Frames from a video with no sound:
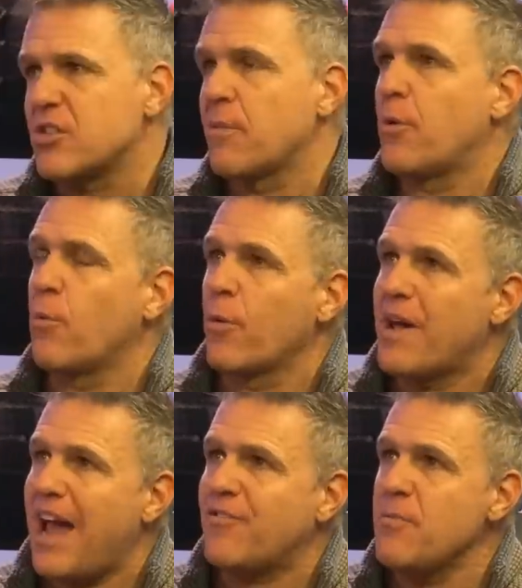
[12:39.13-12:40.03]
standpoint, where
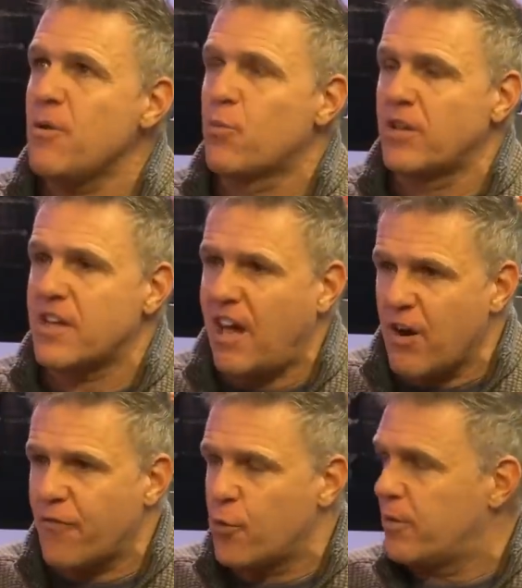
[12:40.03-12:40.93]
we have to be really
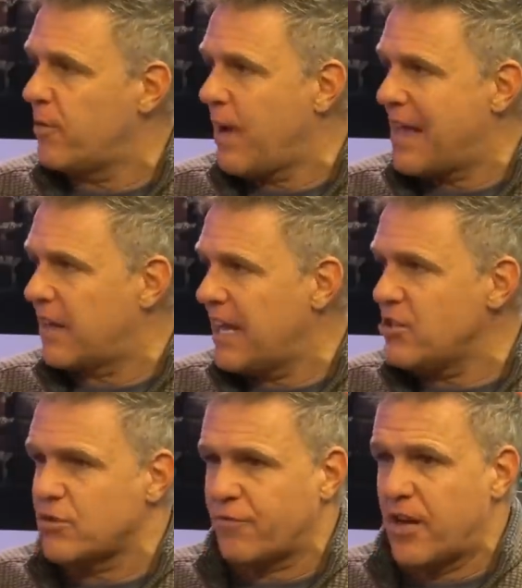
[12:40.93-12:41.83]
careful when the
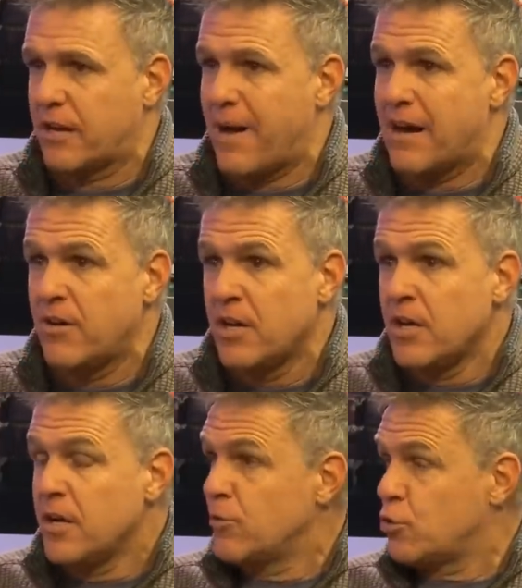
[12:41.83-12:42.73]
allegations are flying around,
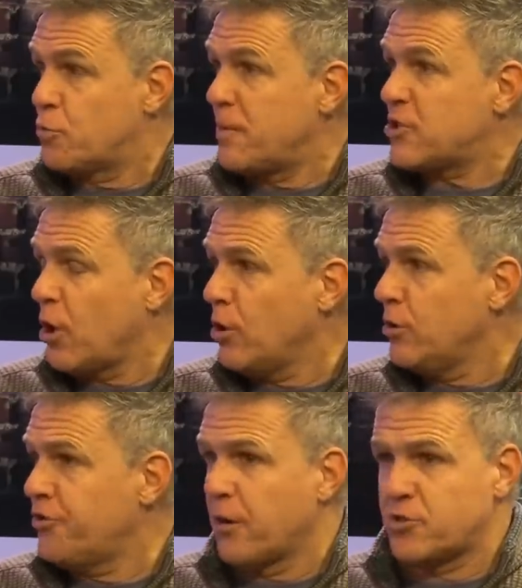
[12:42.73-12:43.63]
truth be
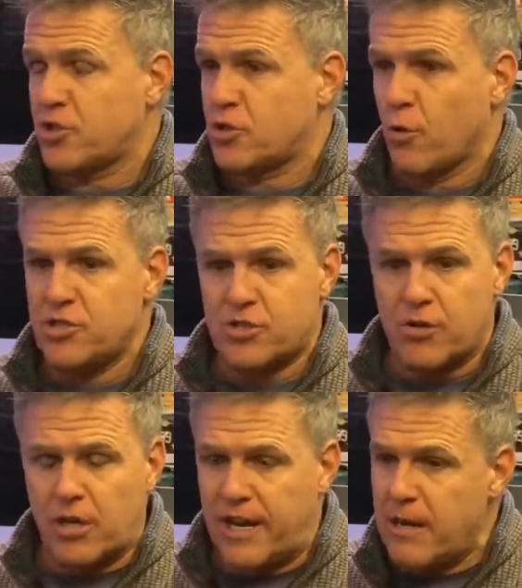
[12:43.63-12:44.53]
told, there was a story
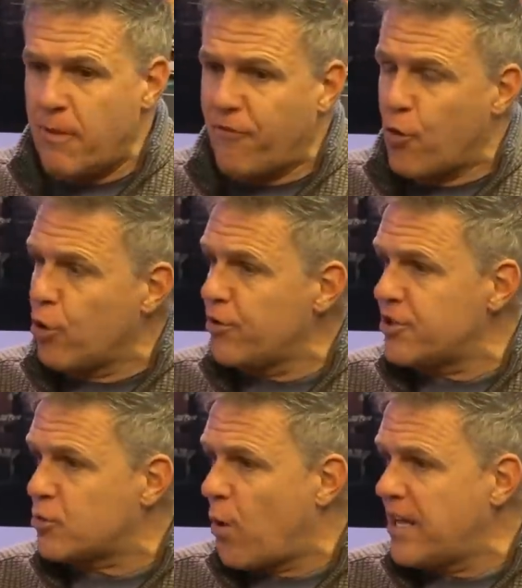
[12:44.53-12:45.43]
circulating before
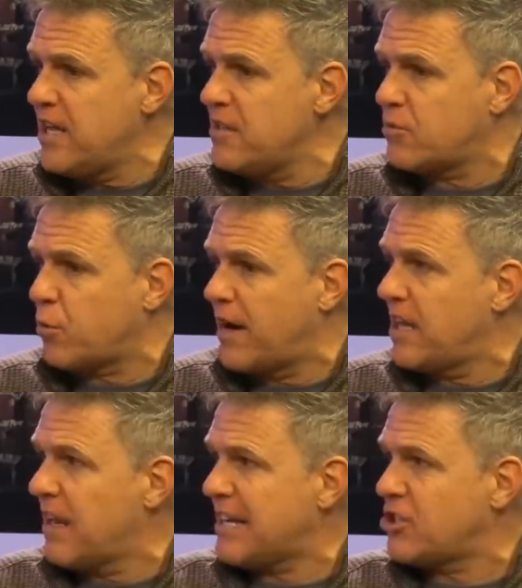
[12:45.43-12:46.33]
the 2020
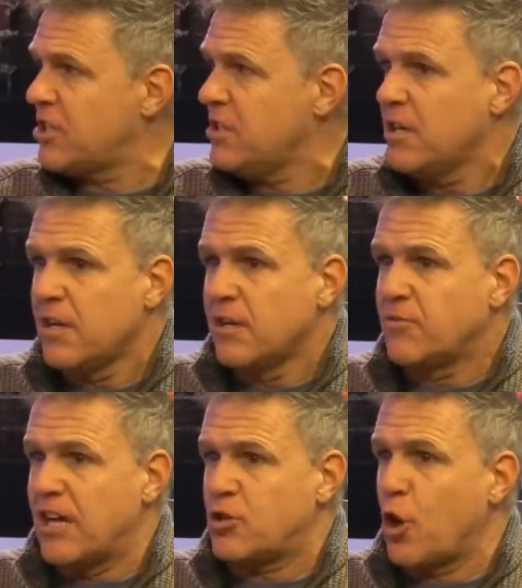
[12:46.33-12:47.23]
election
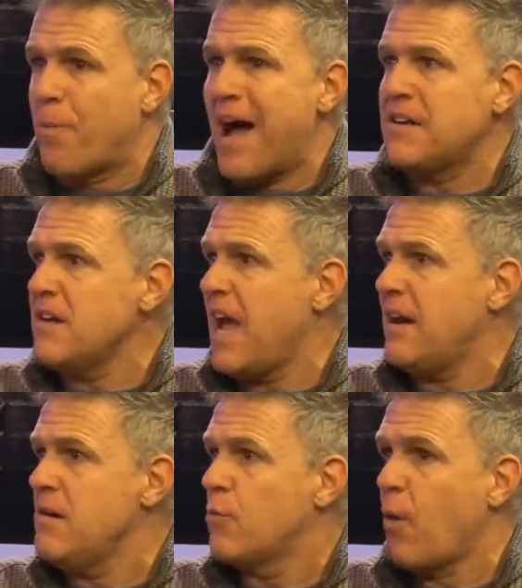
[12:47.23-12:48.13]
that Joe Biden
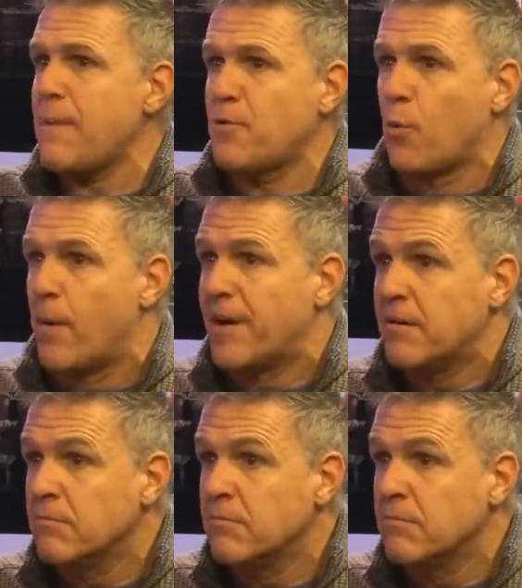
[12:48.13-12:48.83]
had raped a woman.